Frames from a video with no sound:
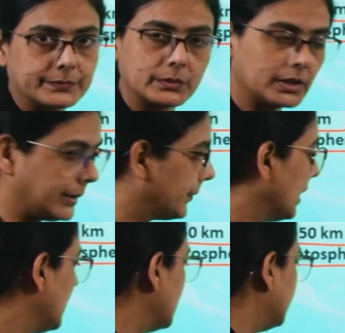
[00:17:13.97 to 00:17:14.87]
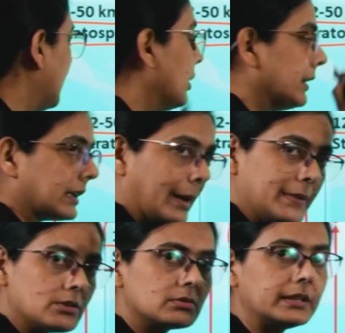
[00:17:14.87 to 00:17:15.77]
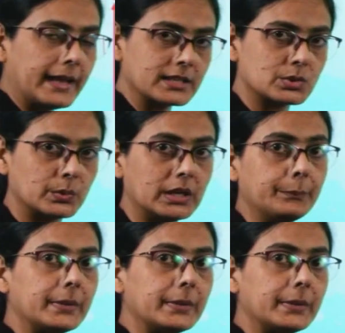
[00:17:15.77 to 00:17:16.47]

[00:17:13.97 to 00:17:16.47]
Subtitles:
Okay. Now coming to the next one,